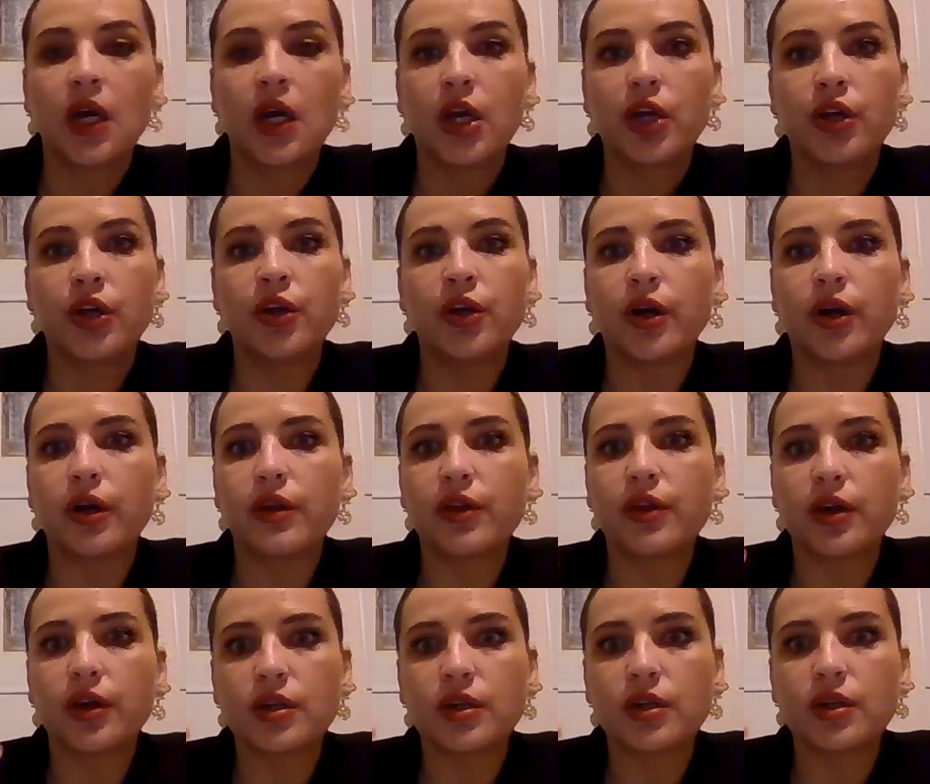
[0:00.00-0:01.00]

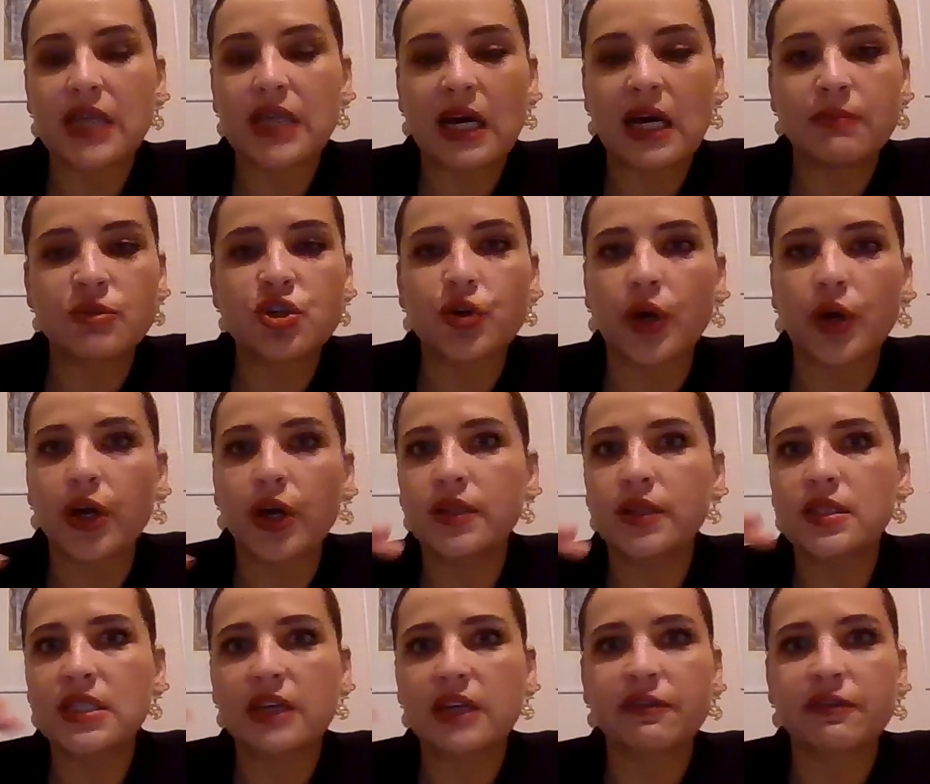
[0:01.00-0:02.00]
drones
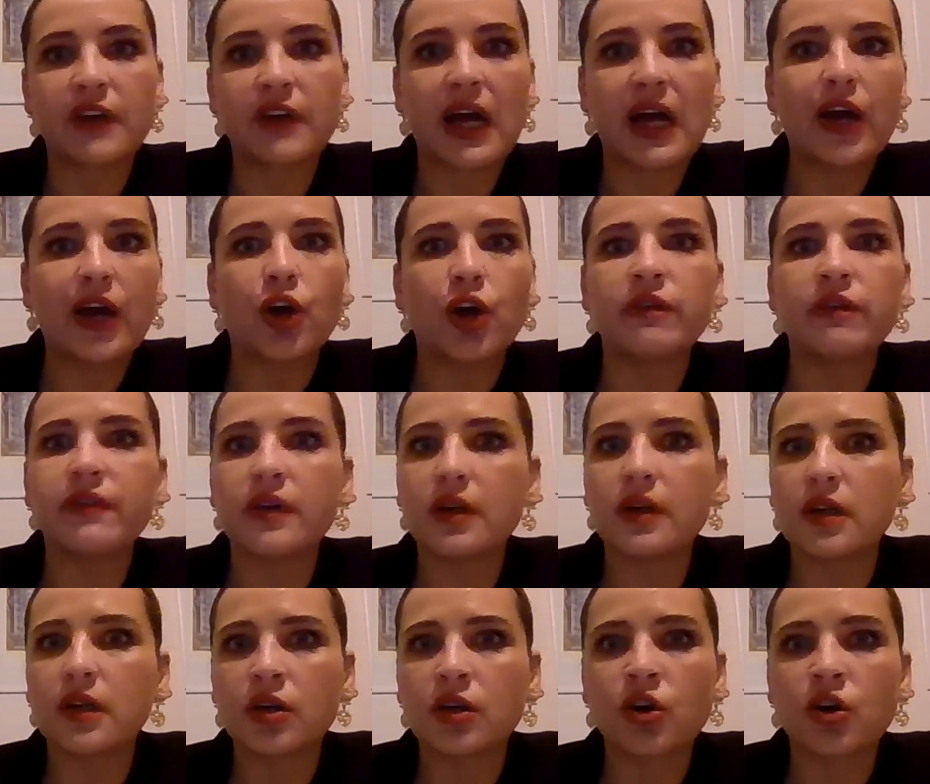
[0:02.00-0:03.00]
that fly
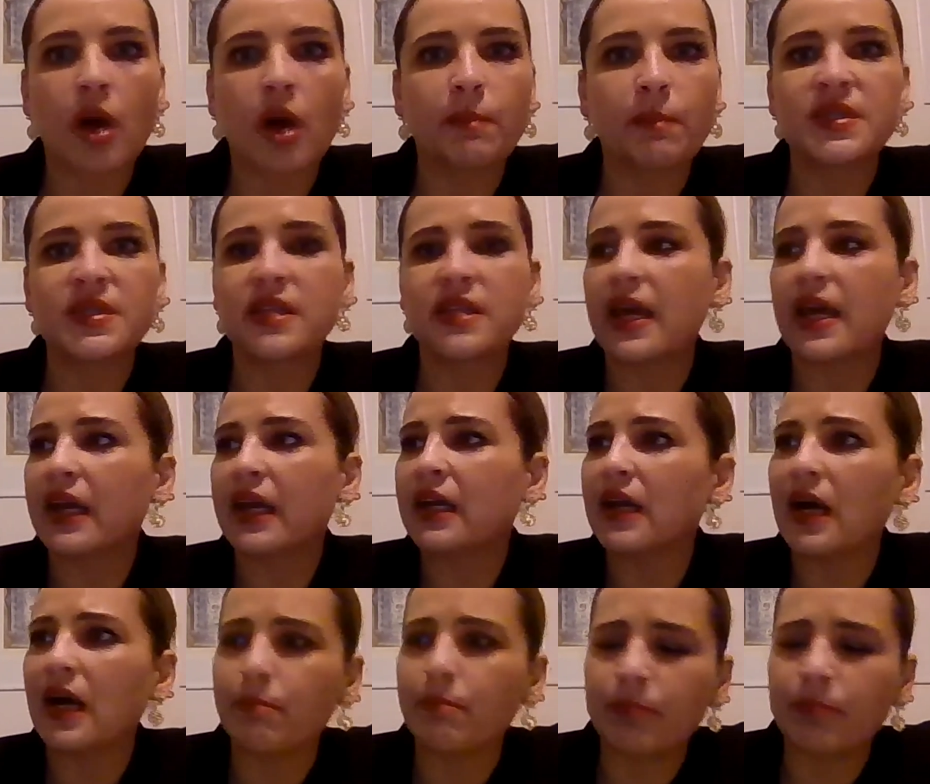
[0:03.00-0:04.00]
over crops, and they can
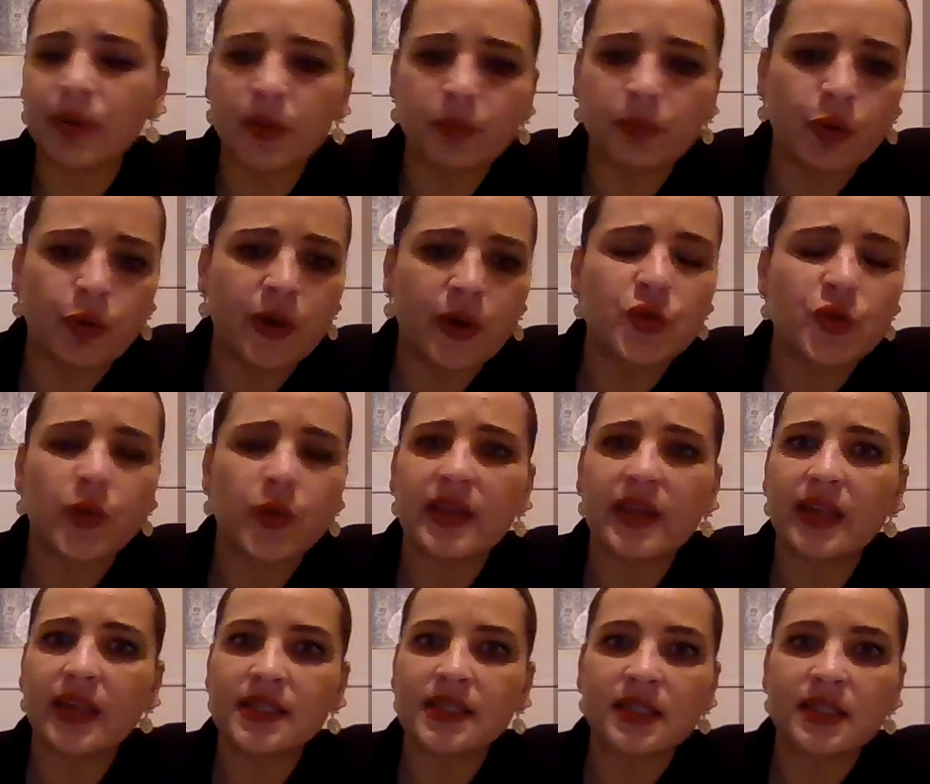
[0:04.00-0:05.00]
pinpoint where
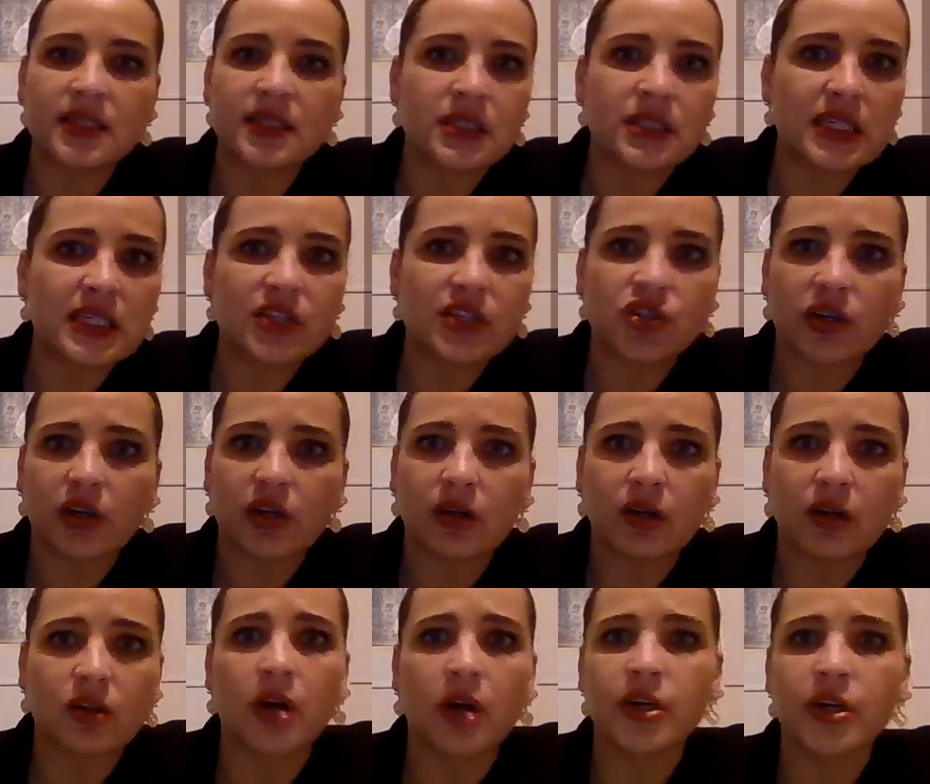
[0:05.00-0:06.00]
there's a disease on
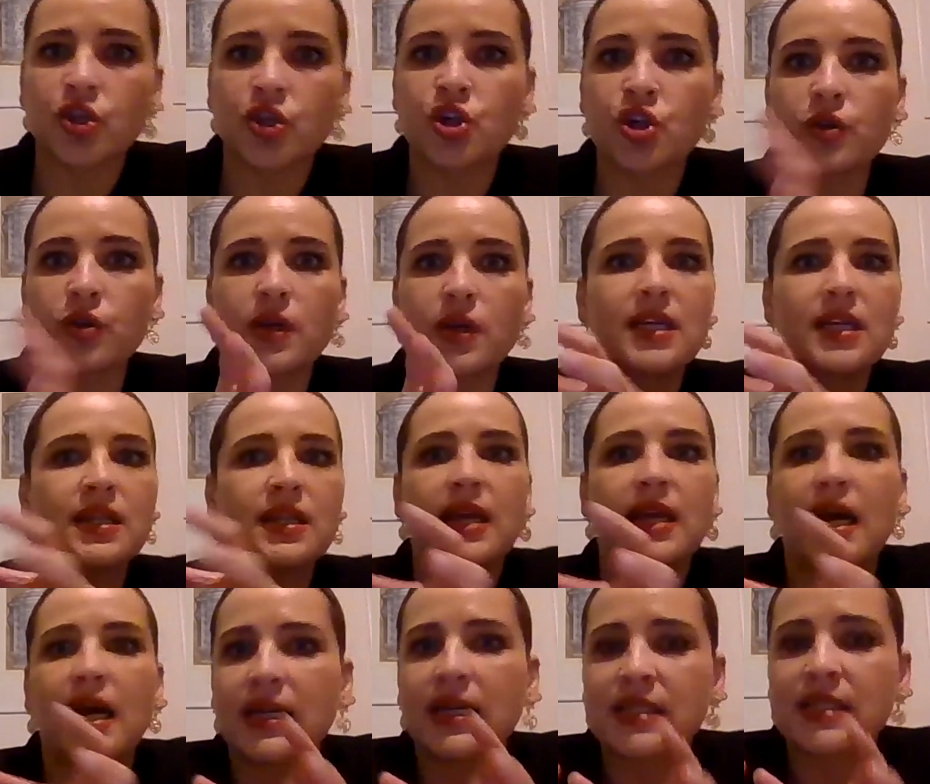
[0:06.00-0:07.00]
a tree, and then they
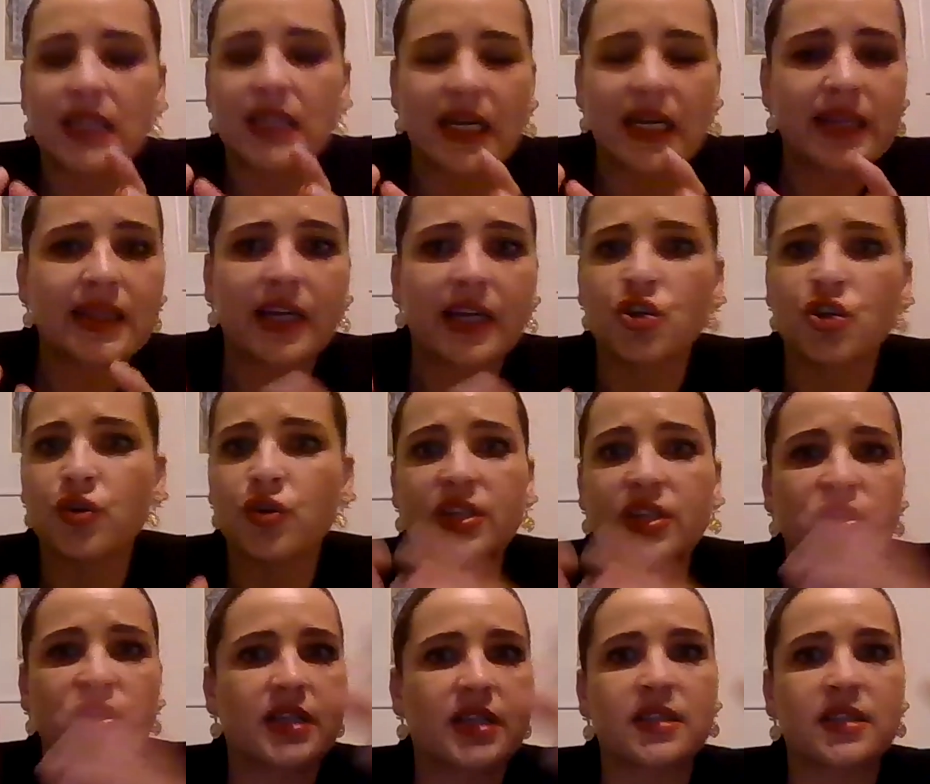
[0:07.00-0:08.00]
isolate that tree so
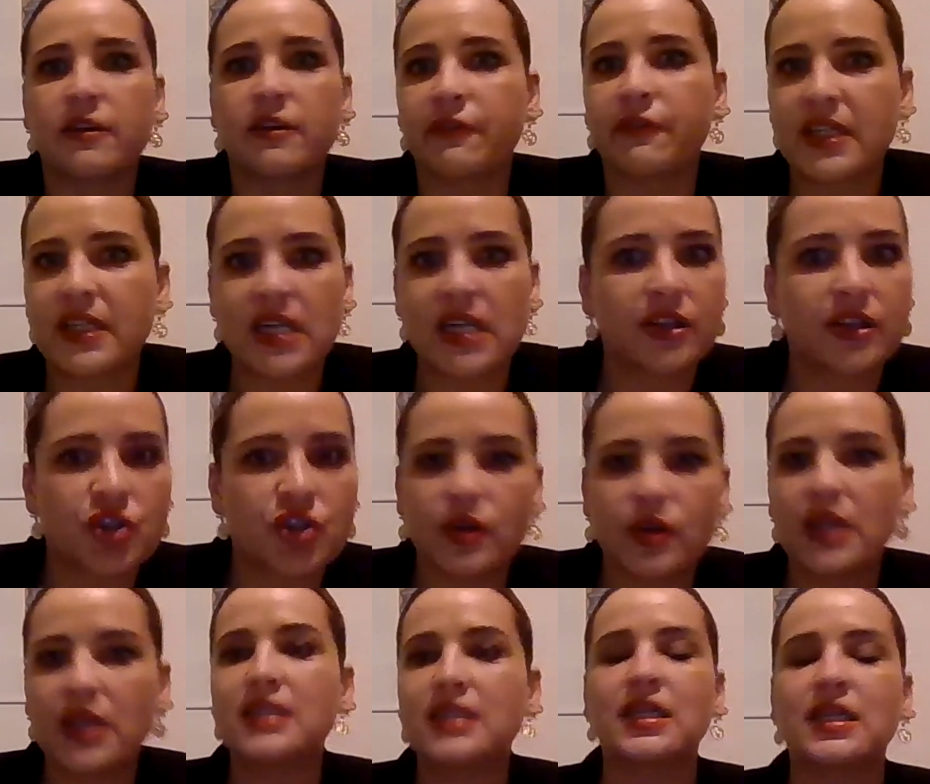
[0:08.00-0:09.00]
it doesn't affect other
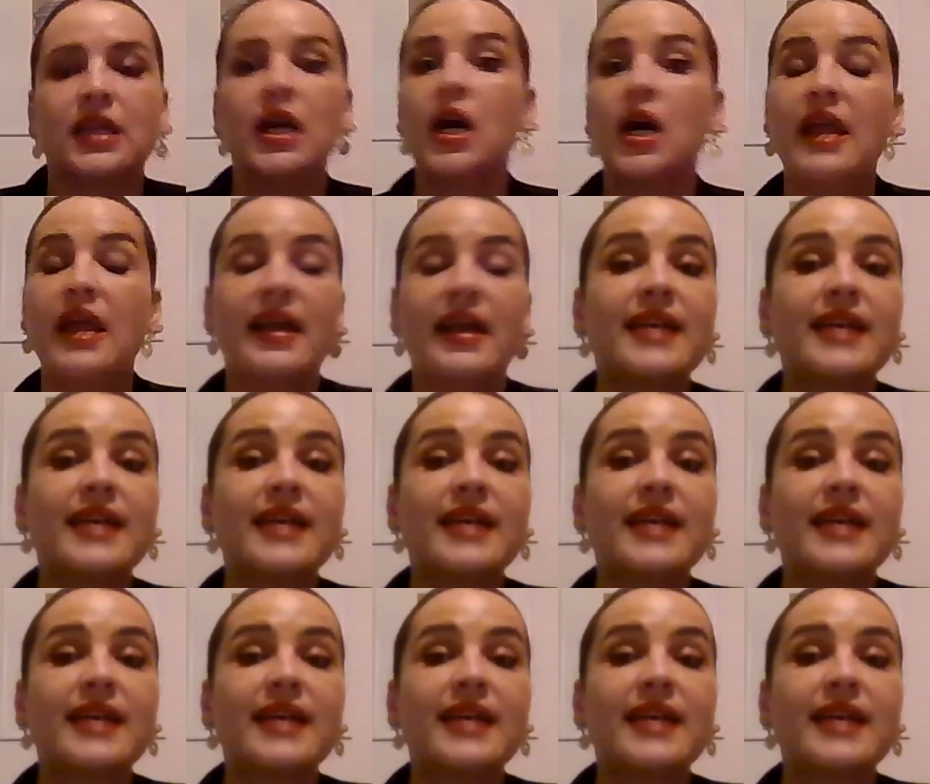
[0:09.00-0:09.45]
trees. And that